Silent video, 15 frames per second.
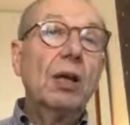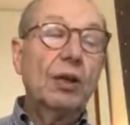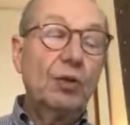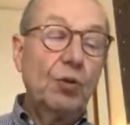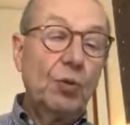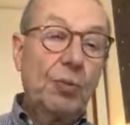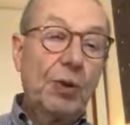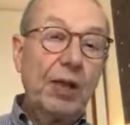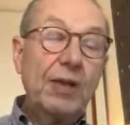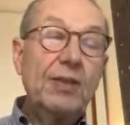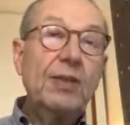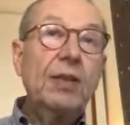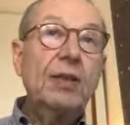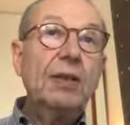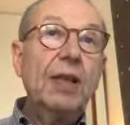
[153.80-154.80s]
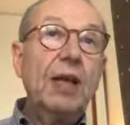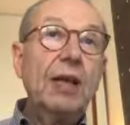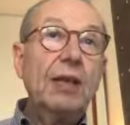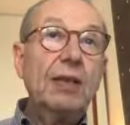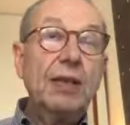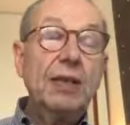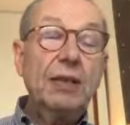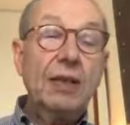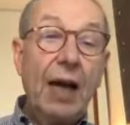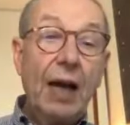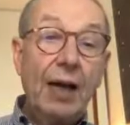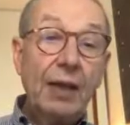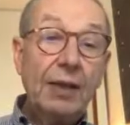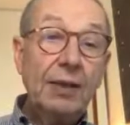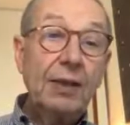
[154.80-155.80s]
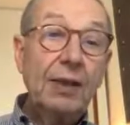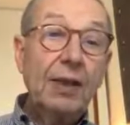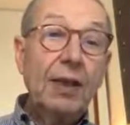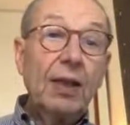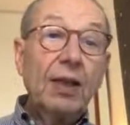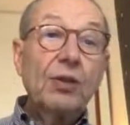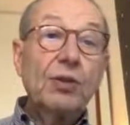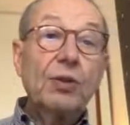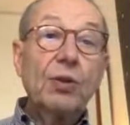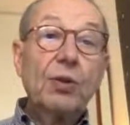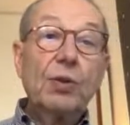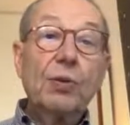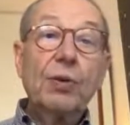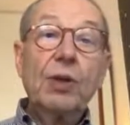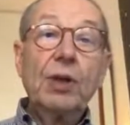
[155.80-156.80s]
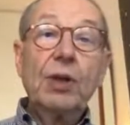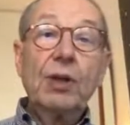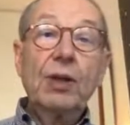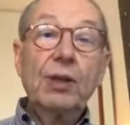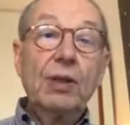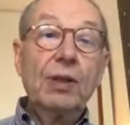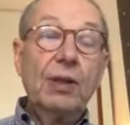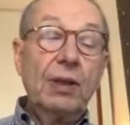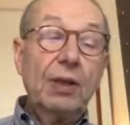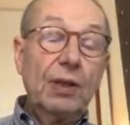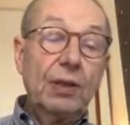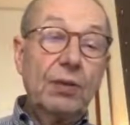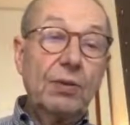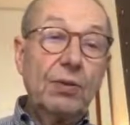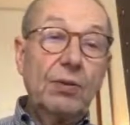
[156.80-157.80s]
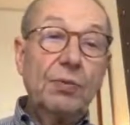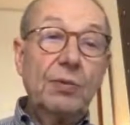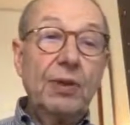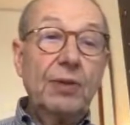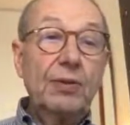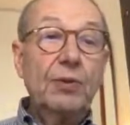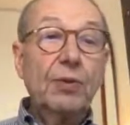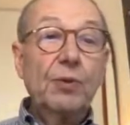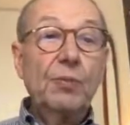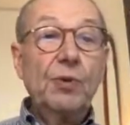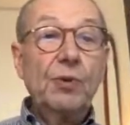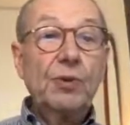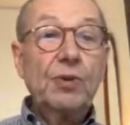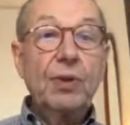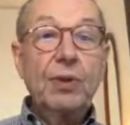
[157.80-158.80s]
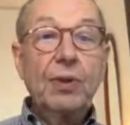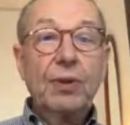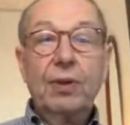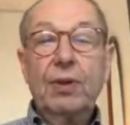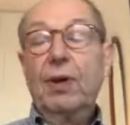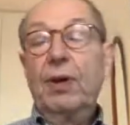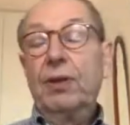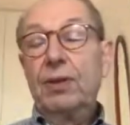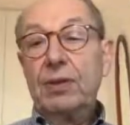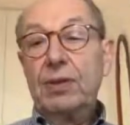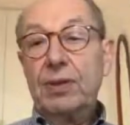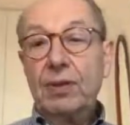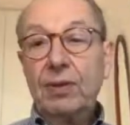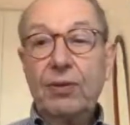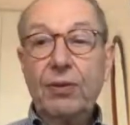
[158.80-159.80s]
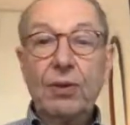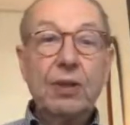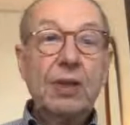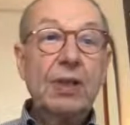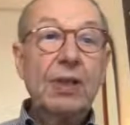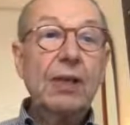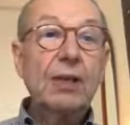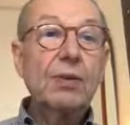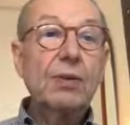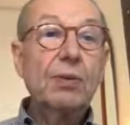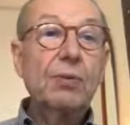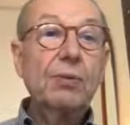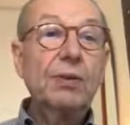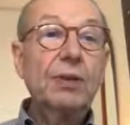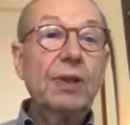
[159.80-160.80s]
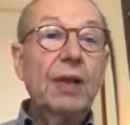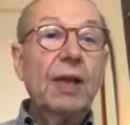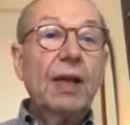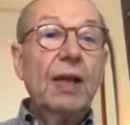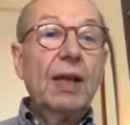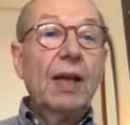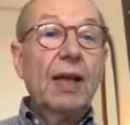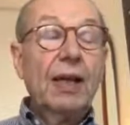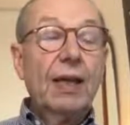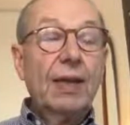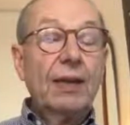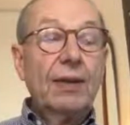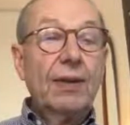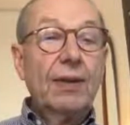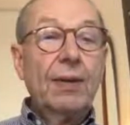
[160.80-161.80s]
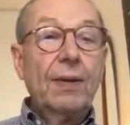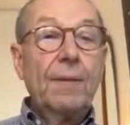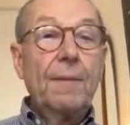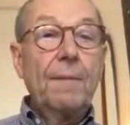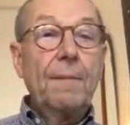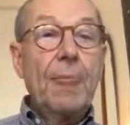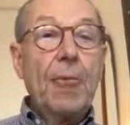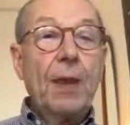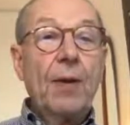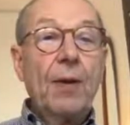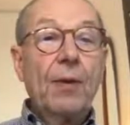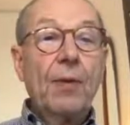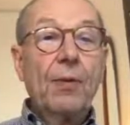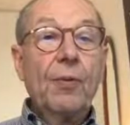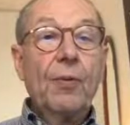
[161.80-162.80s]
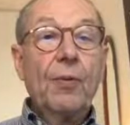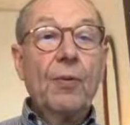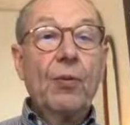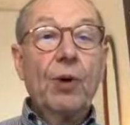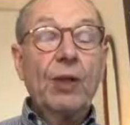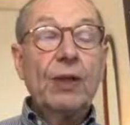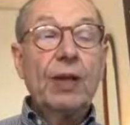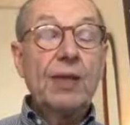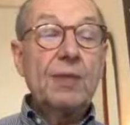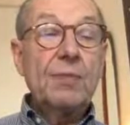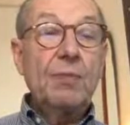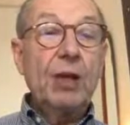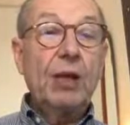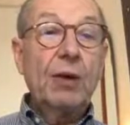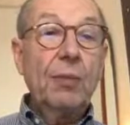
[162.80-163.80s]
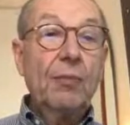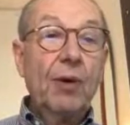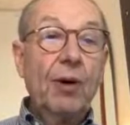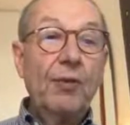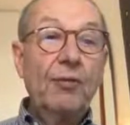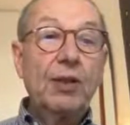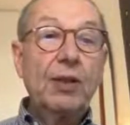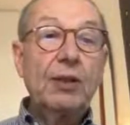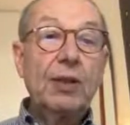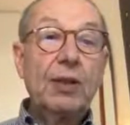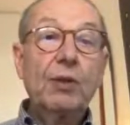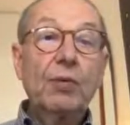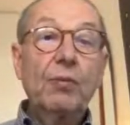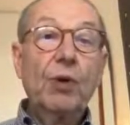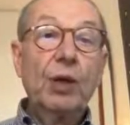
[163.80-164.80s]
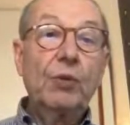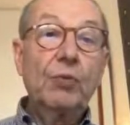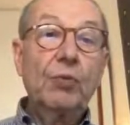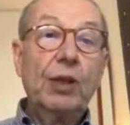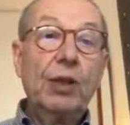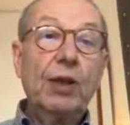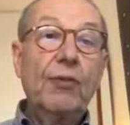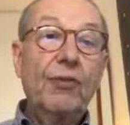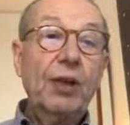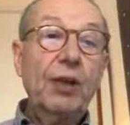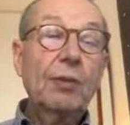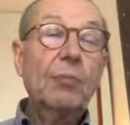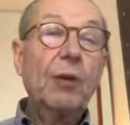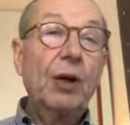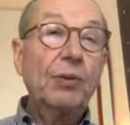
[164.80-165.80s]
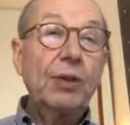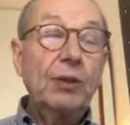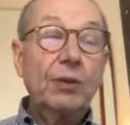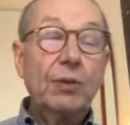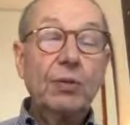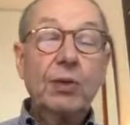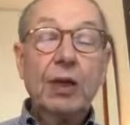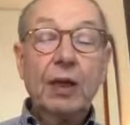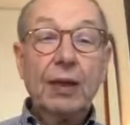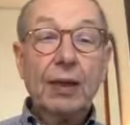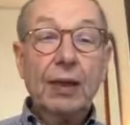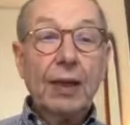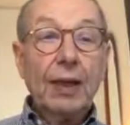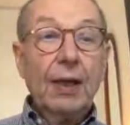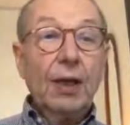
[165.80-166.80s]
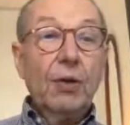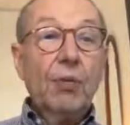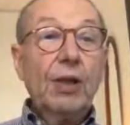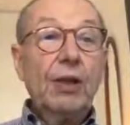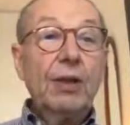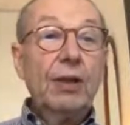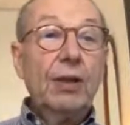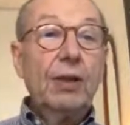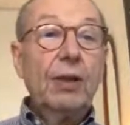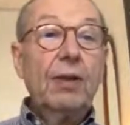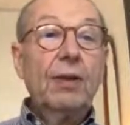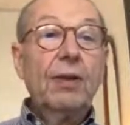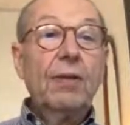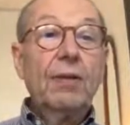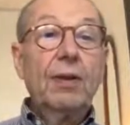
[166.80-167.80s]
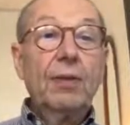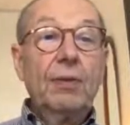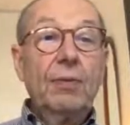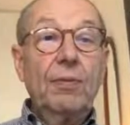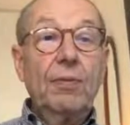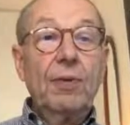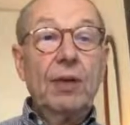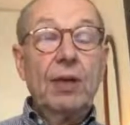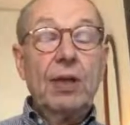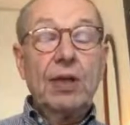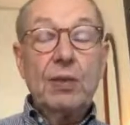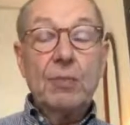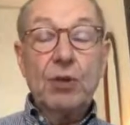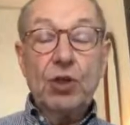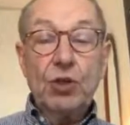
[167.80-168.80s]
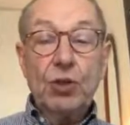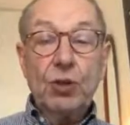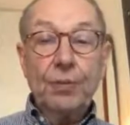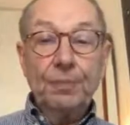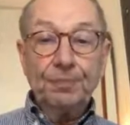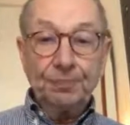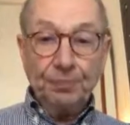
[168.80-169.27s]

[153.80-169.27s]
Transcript: took place in 1989, so it's almost it's 30 years old, and what has become of it and what we can think about it today. Well, the exhibition